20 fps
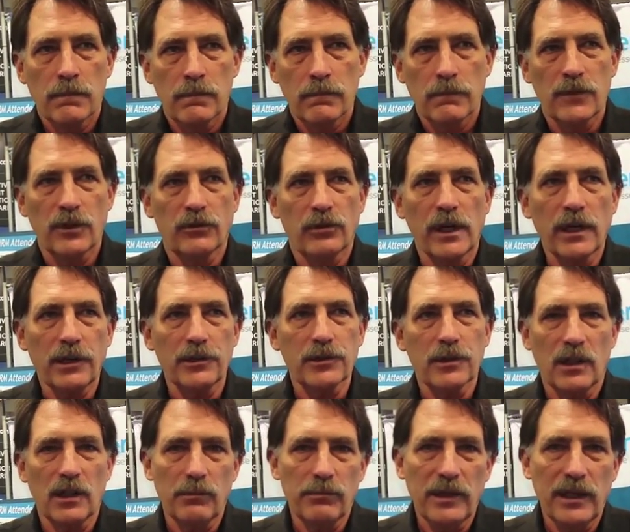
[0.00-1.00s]
The trick
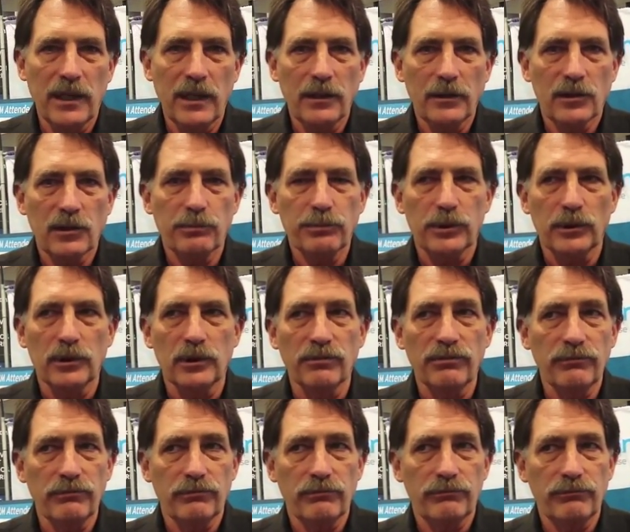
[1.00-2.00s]
is going to be to pull
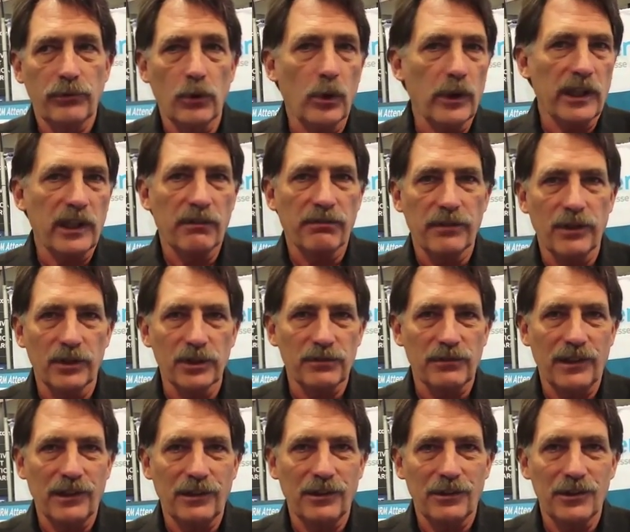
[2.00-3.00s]
40 of those
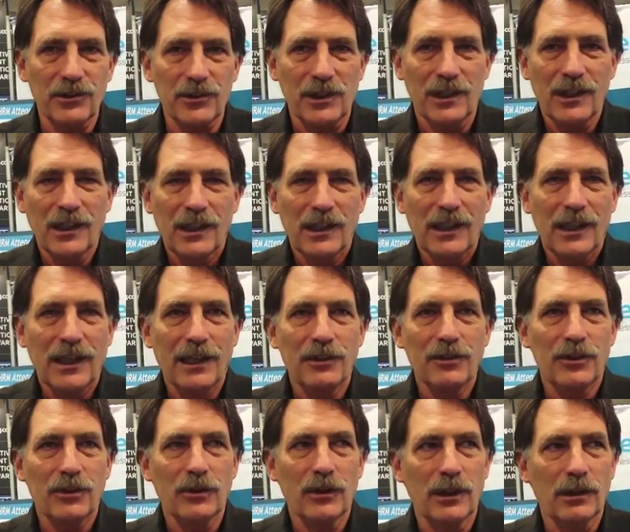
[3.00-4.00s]
vendors
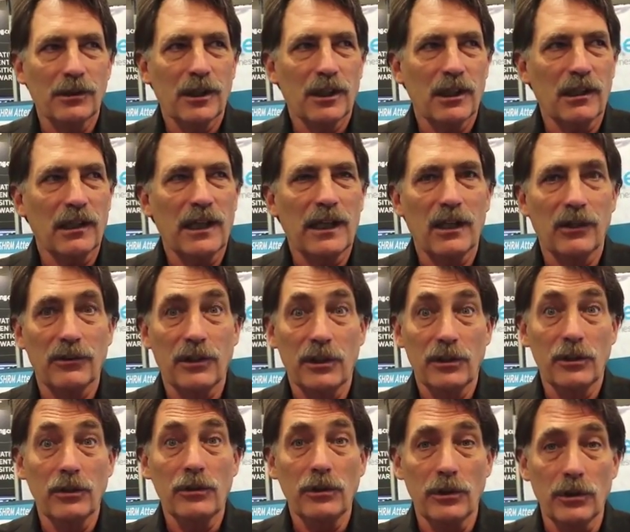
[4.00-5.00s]
into a cloud
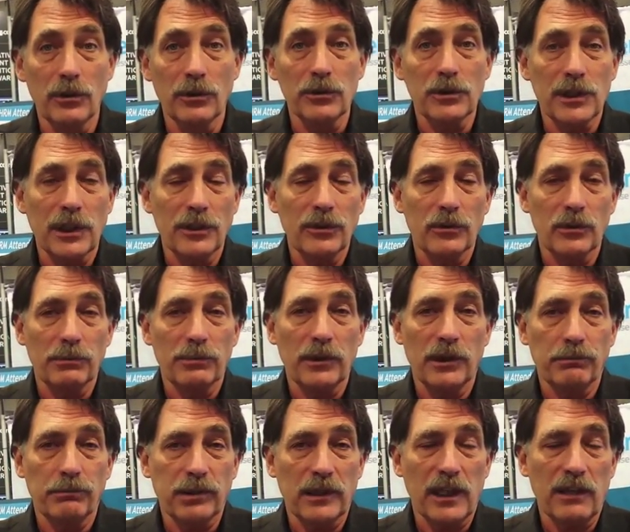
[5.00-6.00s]
that you use, into
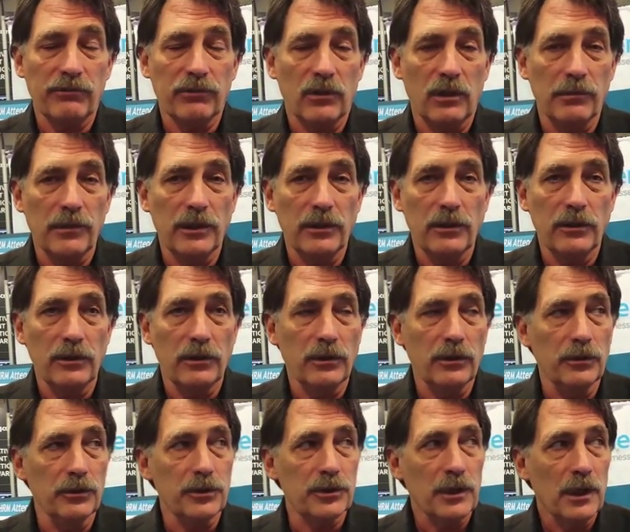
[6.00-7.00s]
a platform that you
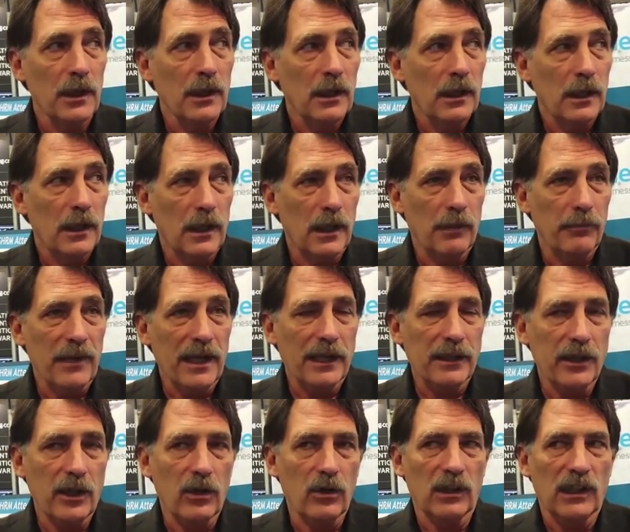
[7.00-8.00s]
use,
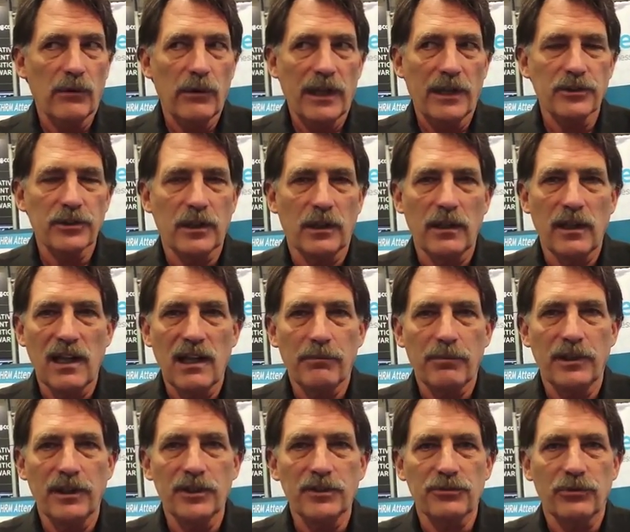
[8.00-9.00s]
and the only way that's going to
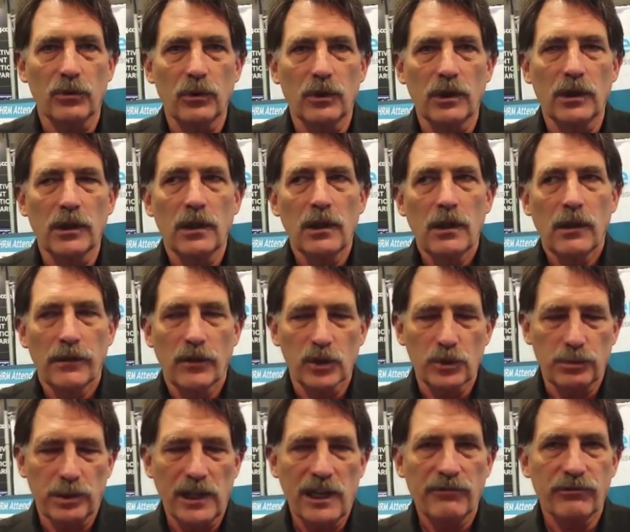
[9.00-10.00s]
happen is for
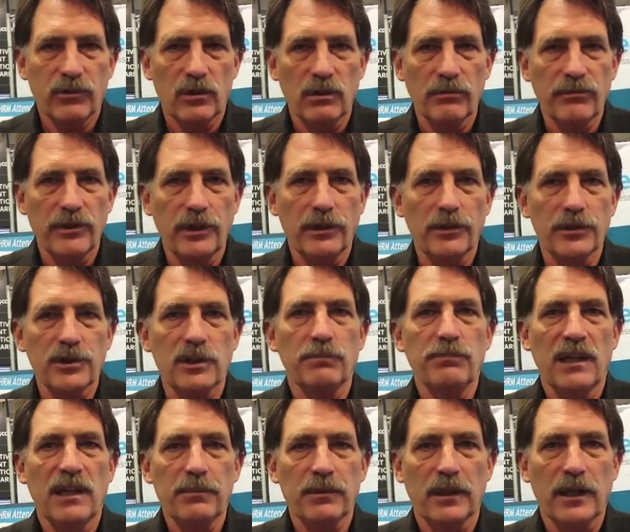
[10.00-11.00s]
those platform vendors
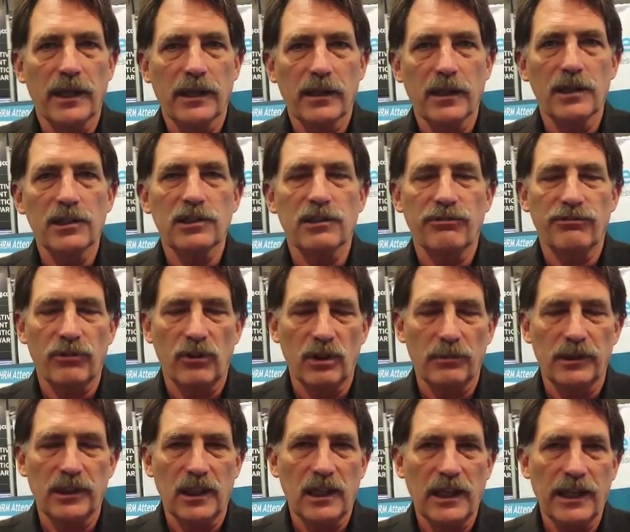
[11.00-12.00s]
and people like us to
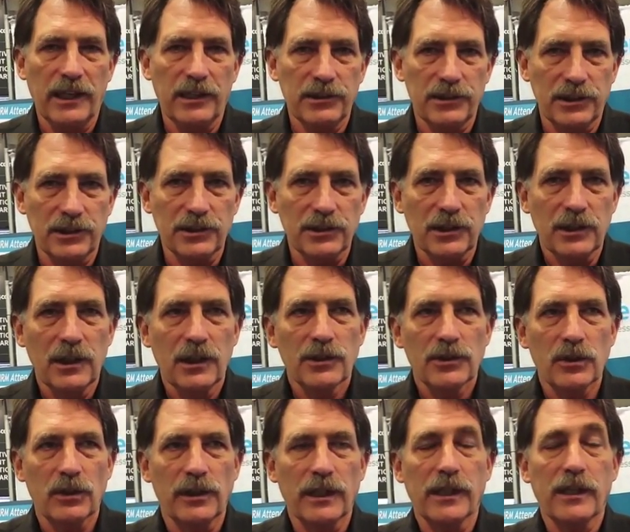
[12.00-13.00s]
form alliances
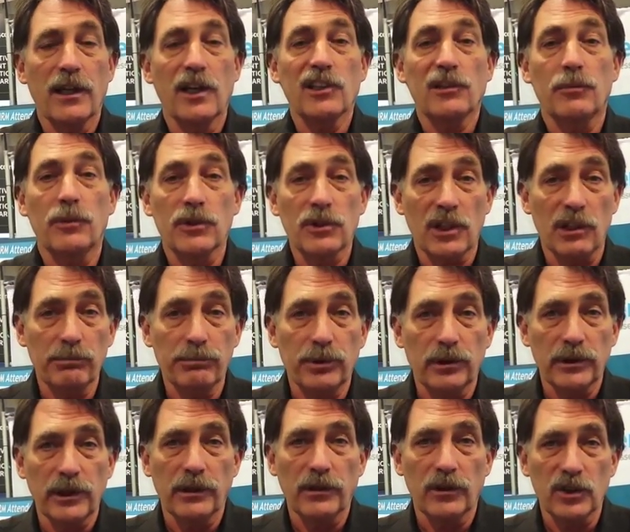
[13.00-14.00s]
so that customers can
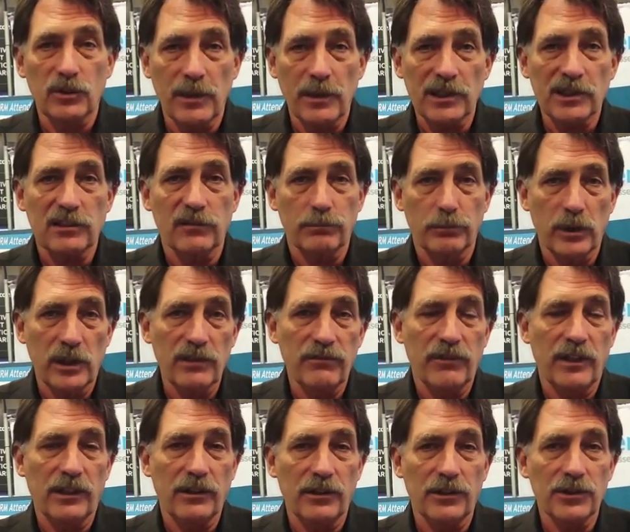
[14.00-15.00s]
pull in those best-of-breed
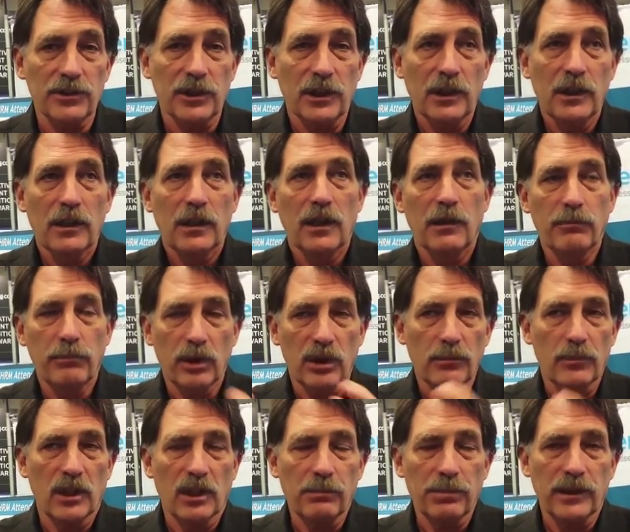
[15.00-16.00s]
vendors and put
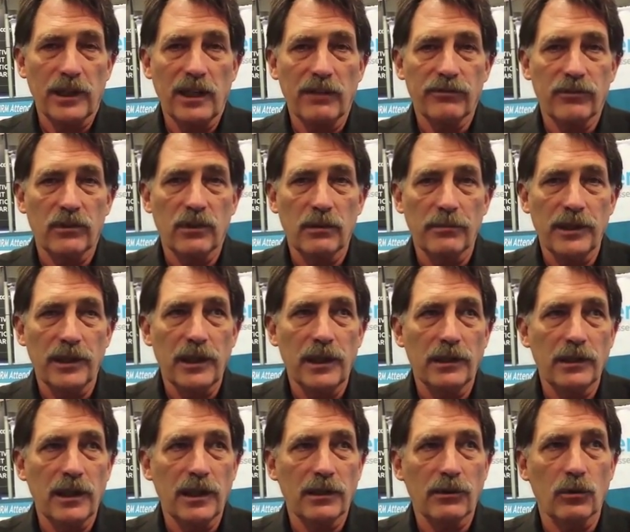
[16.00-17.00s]
them on a platform
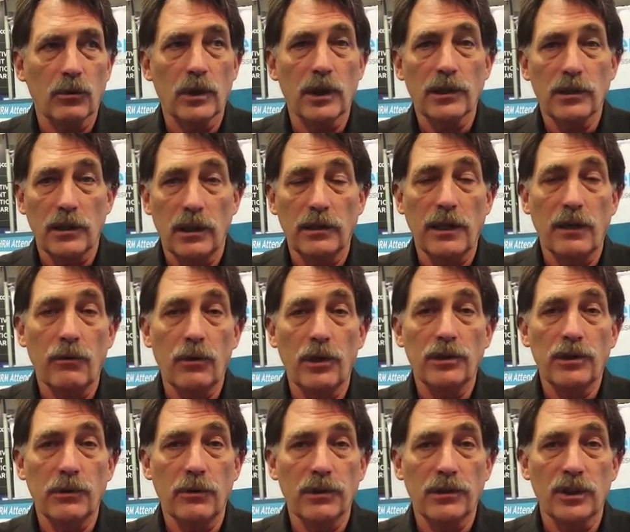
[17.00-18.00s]
and get the work done they
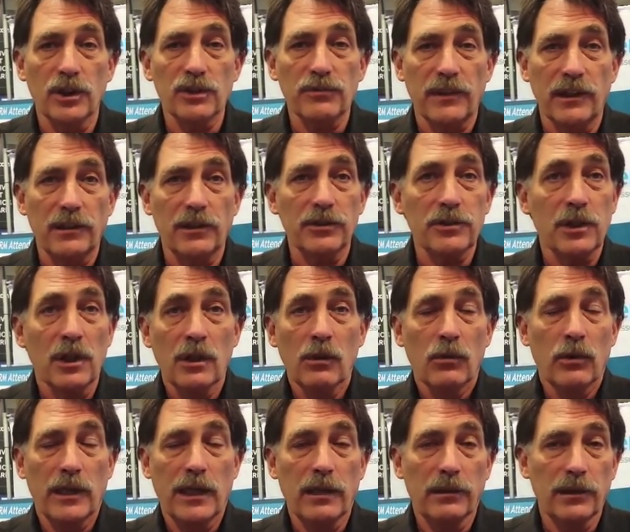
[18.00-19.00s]
want to with those vendors
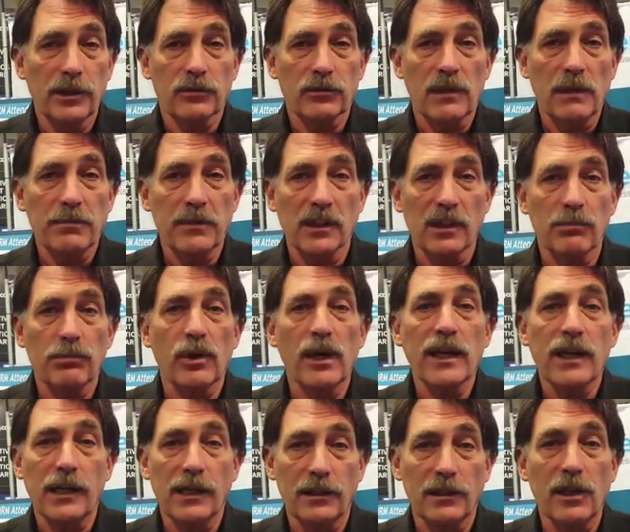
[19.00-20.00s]
without disrupting or
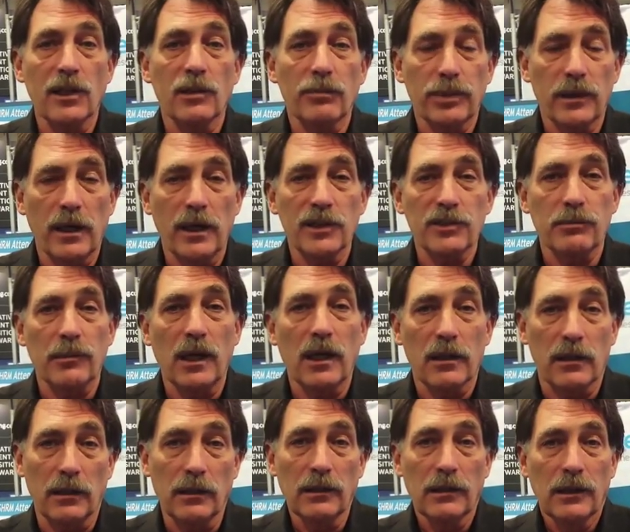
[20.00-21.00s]
breaking the enterprise
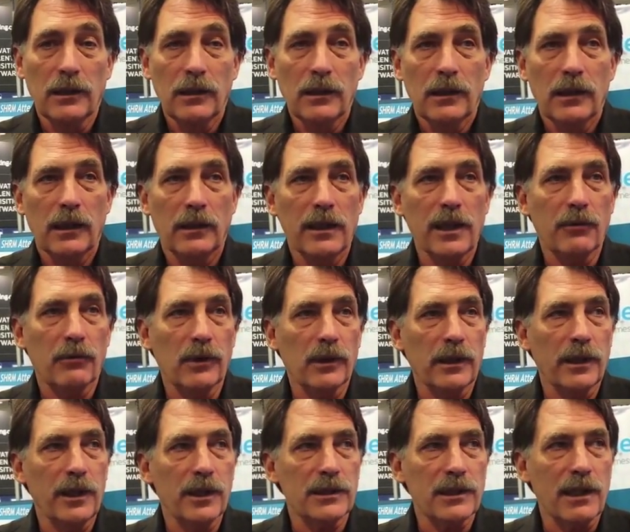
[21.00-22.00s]
model. And that
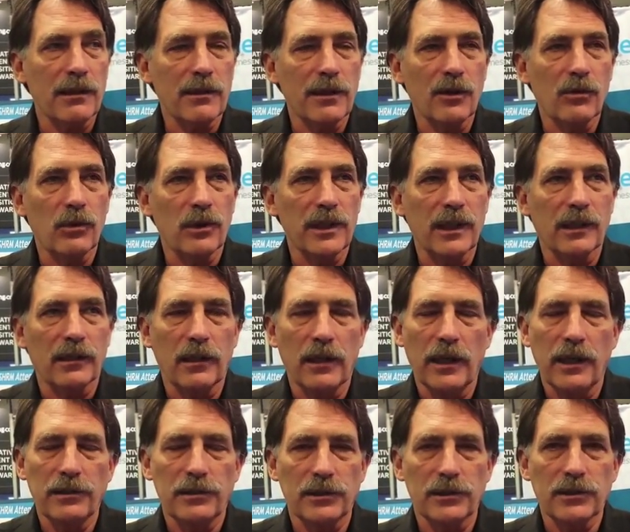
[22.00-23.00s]
really is, I think, where the
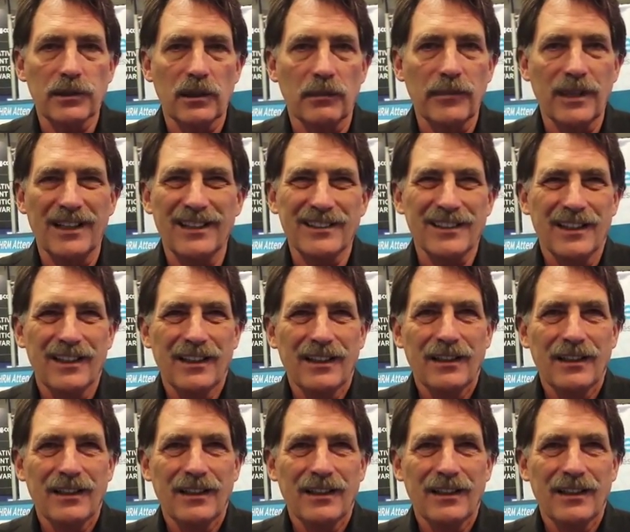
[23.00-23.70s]
alliances come in.